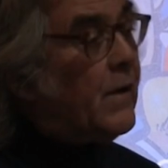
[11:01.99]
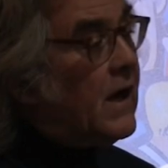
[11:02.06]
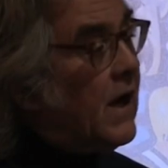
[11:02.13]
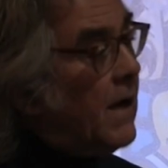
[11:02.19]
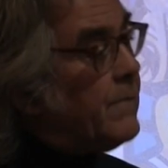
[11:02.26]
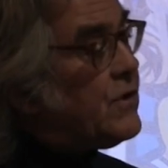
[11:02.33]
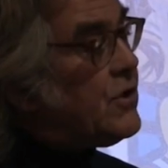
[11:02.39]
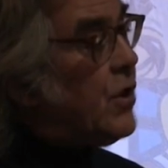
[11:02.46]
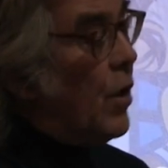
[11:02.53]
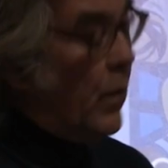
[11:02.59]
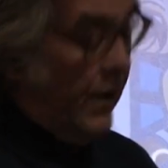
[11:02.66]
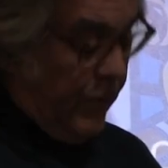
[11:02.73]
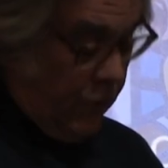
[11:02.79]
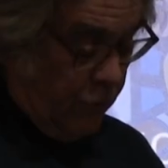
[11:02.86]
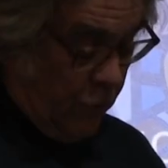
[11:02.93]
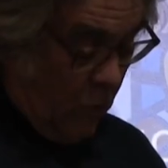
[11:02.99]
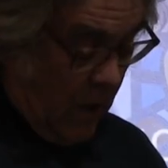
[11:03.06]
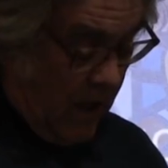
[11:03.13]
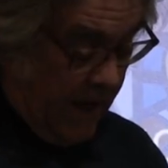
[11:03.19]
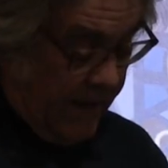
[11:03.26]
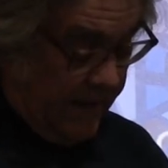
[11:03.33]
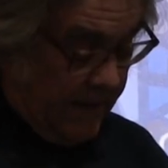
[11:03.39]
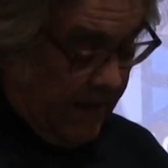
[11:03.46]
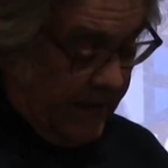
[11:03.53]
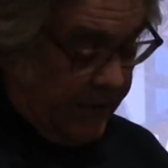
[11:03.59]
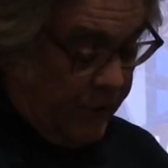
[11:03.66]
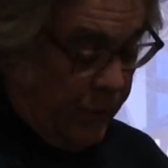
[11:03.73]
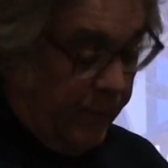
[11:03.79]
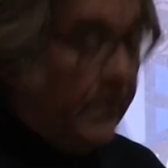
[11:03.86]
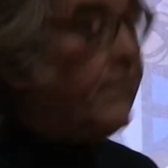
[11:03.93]
become so intertwined
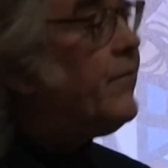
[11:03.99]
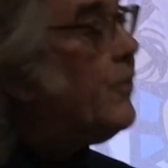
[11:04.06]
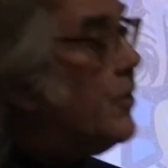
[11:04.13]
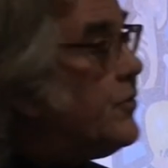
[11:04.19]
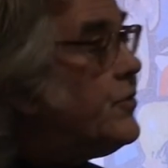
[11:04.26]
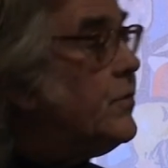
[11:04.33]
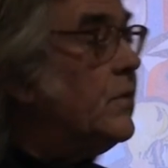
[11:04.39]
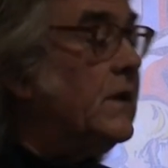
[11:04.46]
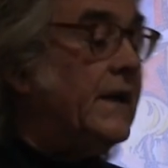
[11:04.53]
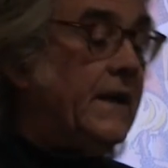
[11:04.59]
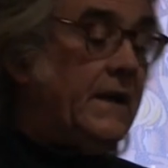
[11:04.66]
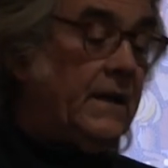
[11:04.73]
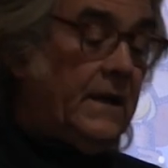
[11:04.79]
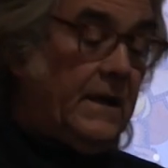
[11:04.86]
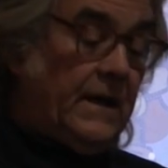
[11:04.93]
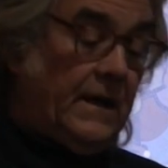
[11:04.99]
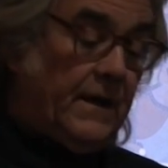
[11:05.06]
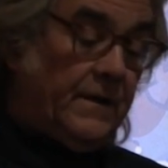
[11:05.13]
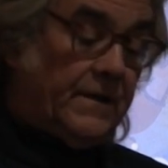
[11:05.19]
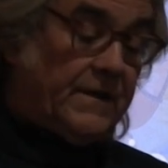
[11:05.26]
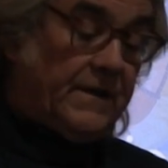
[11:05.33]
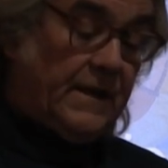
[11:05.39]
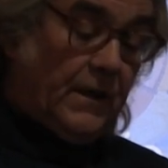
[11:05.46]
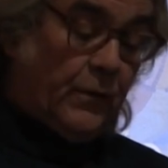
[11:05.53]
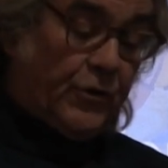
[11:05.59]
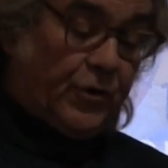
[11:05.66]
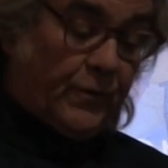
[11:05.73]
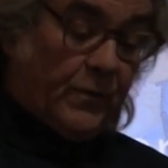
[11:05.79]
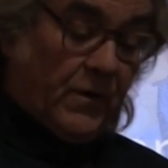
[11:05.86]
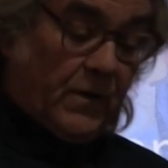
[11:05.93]
as to be virtually
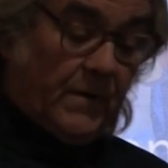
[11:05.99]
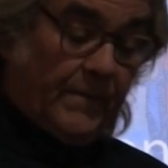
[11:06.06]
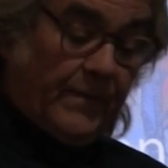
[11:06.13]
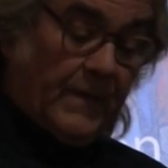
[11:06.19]
indistinguishable.